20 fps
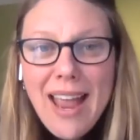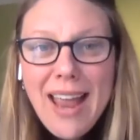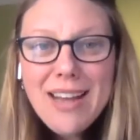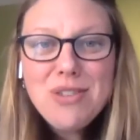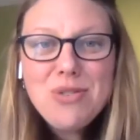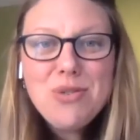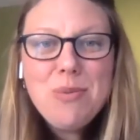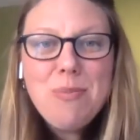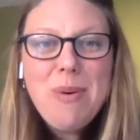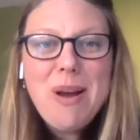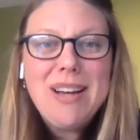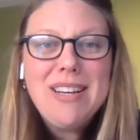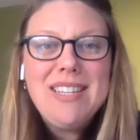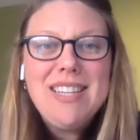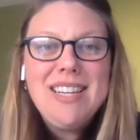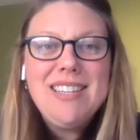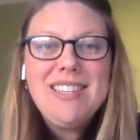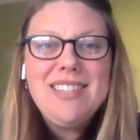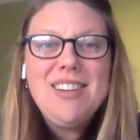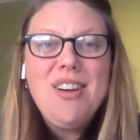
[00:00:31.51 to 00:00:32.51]
extra
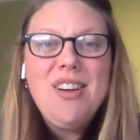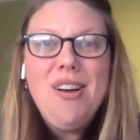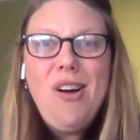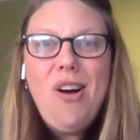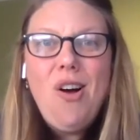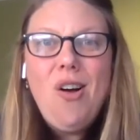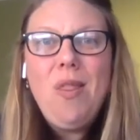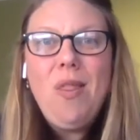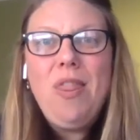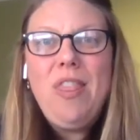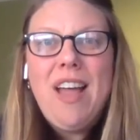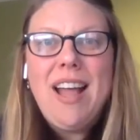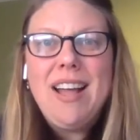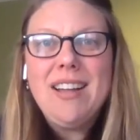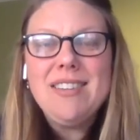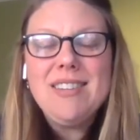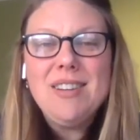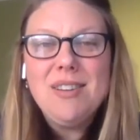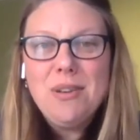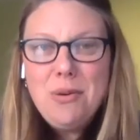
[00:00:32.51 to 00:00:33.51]
practice on
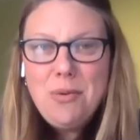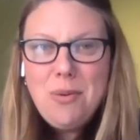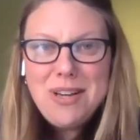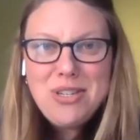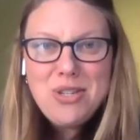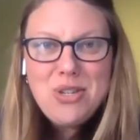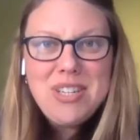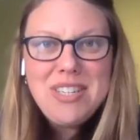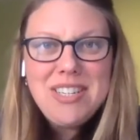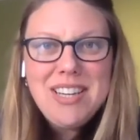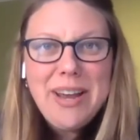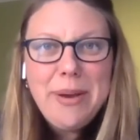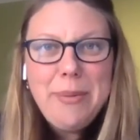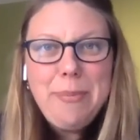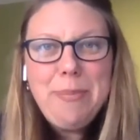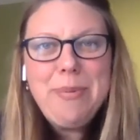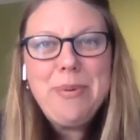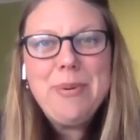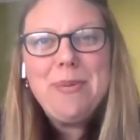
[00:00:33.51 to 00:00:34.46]
that question type.